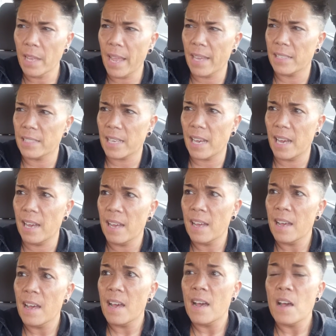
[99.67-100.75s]
And
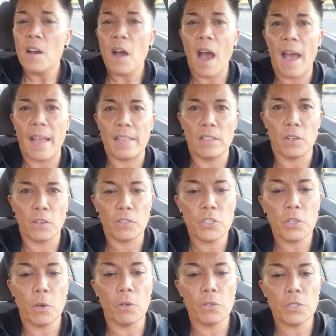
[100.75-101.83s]
I learned
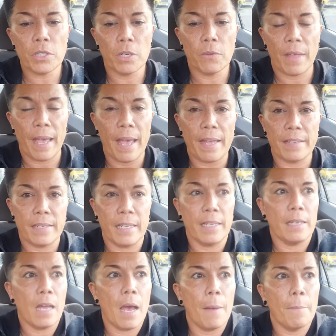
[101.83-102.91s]
to also, they
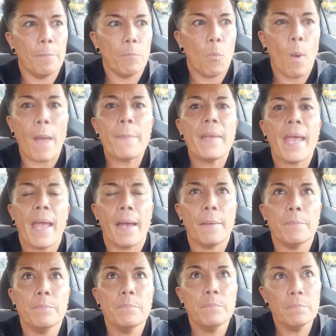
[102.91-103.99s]
did
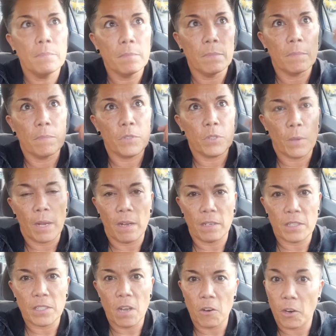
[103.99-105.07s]
webcam, so I call it
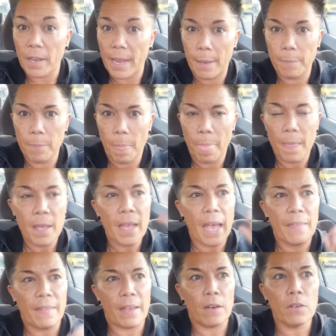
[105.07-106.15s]
stalker cam,
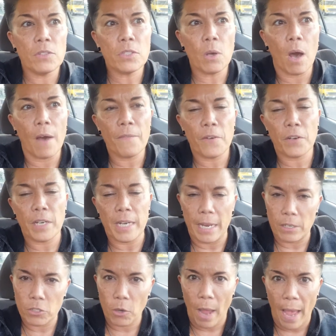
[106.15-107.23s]
and they also offered an
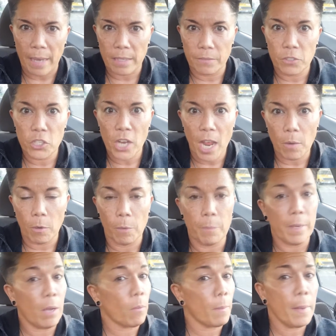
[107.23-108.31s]
interactive chat room.
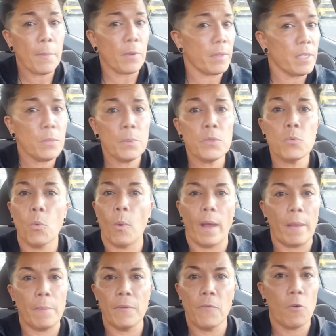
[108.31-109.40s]
Now remember, this was way
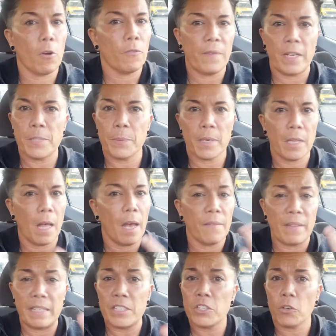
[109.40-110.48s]
before Facebook Live,
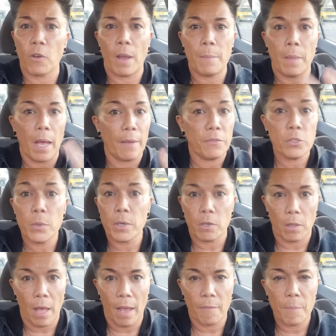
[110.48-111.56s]
Instagram Live, Twitter
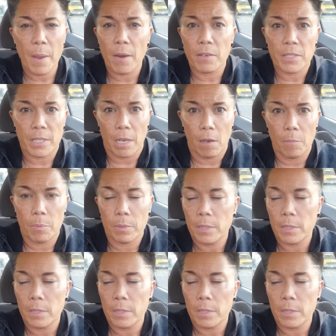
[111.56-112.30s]
Live, Periscope.